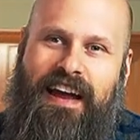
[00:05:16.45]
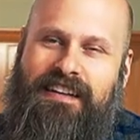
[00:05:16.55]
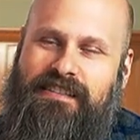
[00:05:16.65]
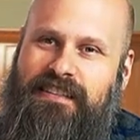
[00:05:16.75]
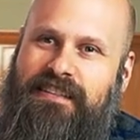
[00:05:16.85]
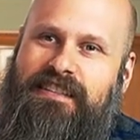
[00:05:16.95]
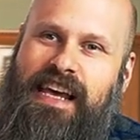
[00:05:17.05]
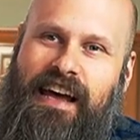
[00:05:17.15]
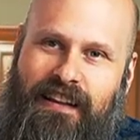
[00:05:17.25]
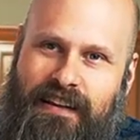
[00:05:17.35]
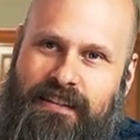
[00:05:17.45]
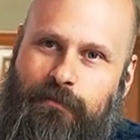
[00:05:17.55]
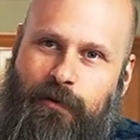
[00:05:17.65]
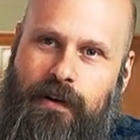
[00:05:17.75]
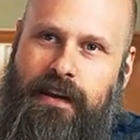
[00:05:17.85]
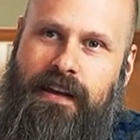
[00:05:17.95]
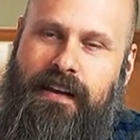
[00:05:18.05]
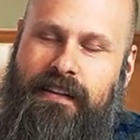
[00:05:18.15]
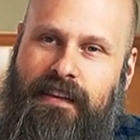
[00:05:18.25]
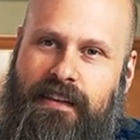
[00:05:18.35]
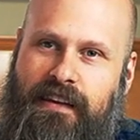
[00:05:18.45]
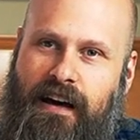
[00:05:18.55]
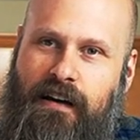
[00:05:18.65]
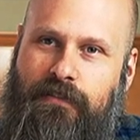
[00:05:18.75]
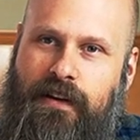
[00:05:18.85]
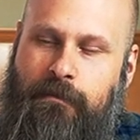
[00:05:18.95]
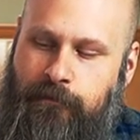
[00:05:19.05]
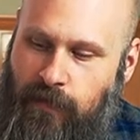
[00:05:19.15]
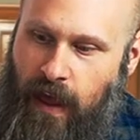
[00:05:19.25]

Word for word: I can just tell it to preheat the oven.